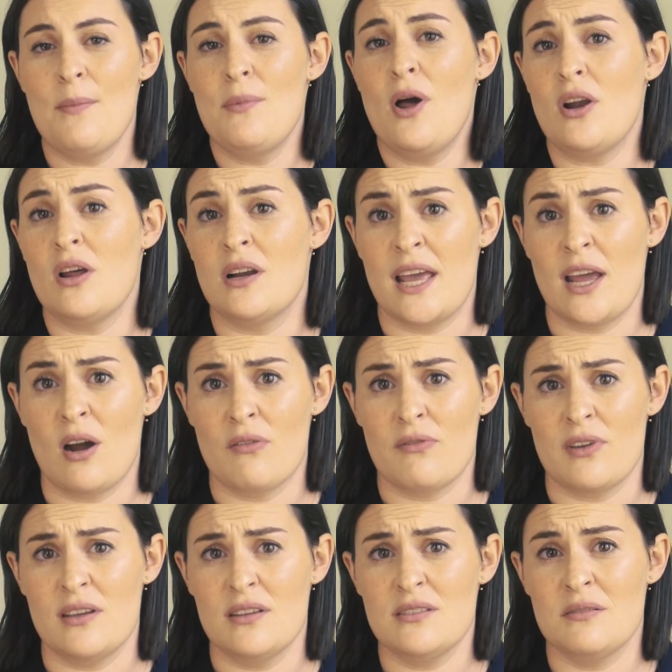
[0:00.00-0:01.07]
I'm not on A R
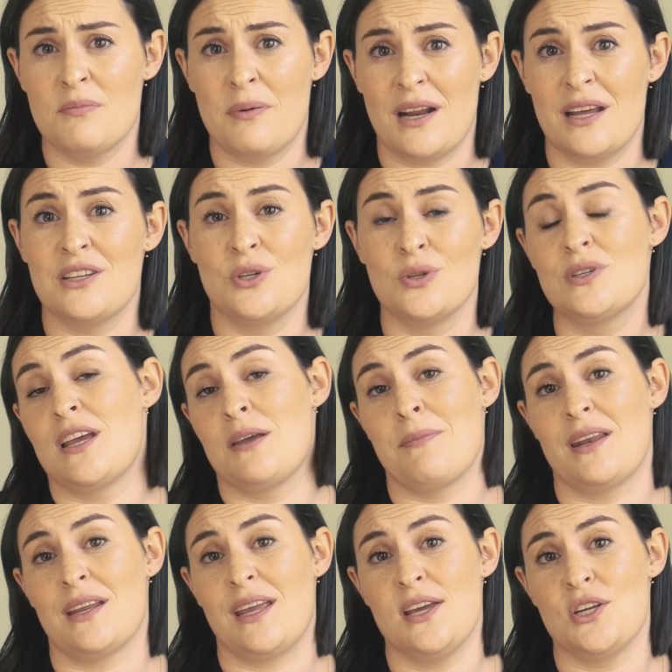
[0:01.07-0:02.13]
Vs, but I do take
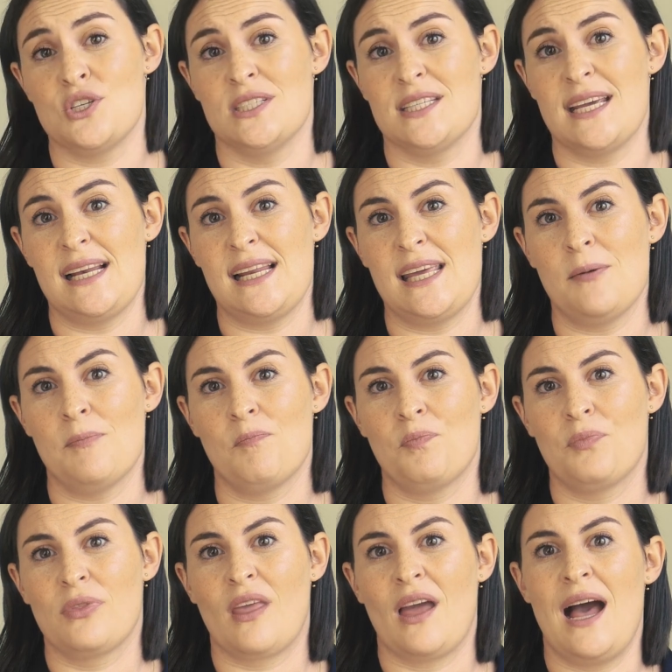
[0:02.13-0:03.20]
medication daily.
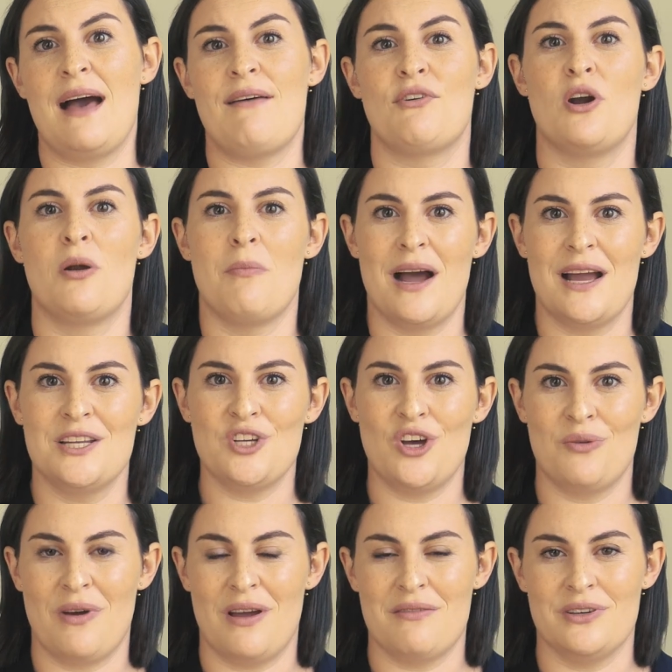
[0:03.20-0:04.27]
I have a reminder
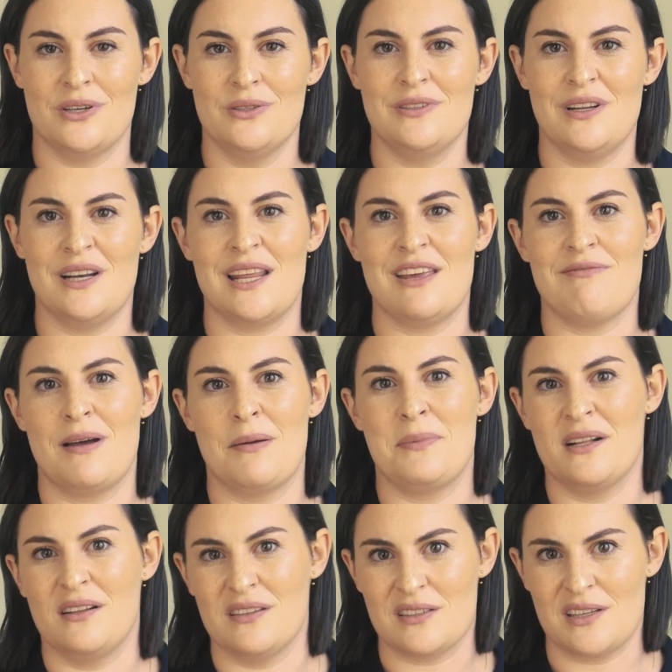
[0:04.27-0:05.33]
on my phone and leave my
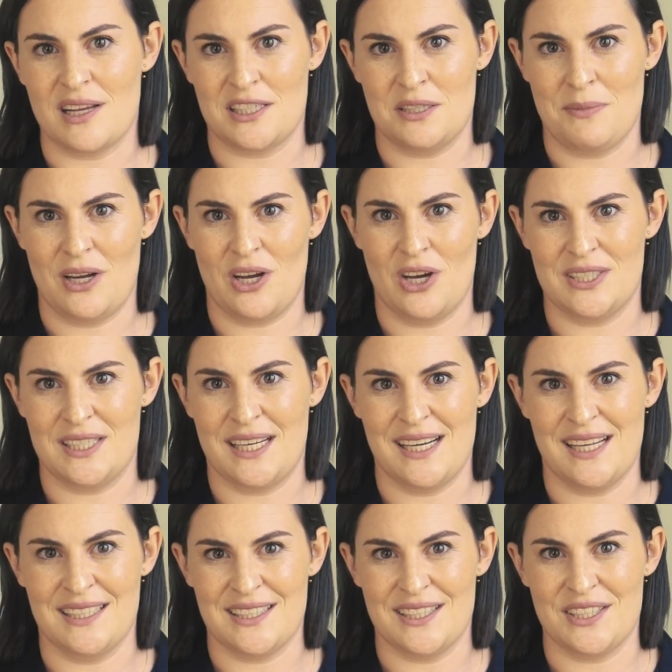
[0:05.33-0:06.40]
pills next to my contact
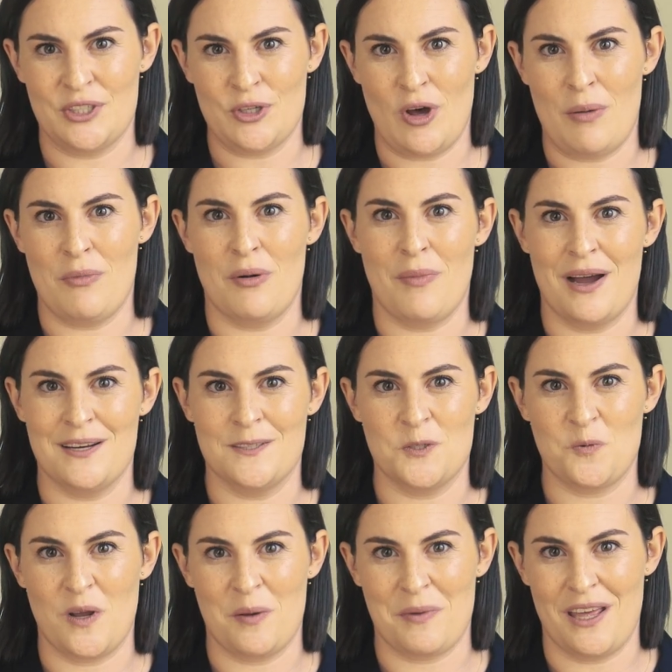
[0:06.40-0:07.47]
lenses so I'm reminded
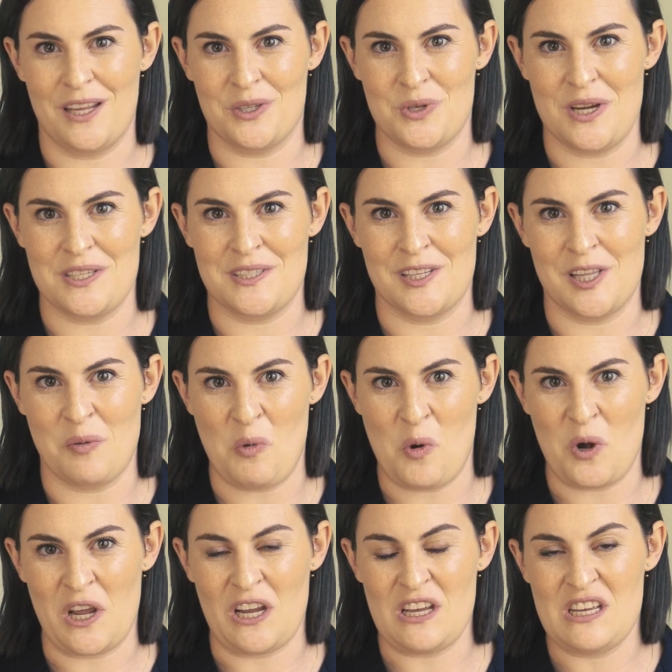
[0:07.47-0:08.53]
when I'm getting dressed in the
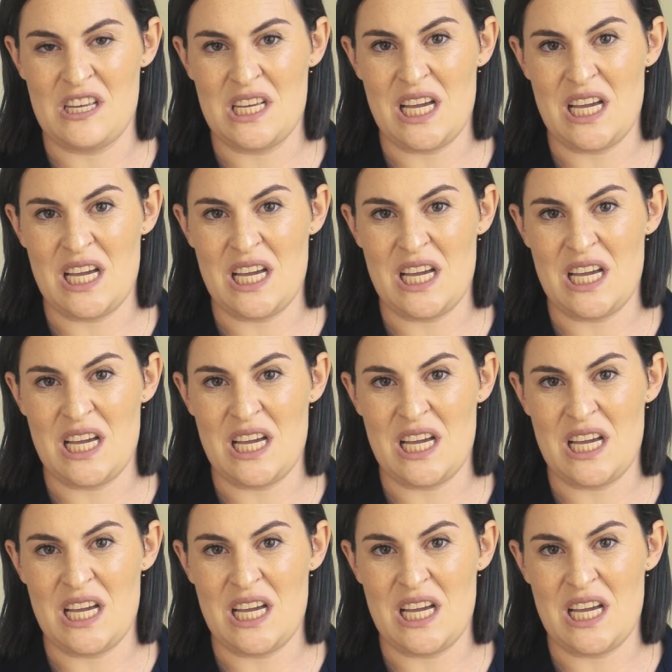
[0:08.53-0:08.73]
morning.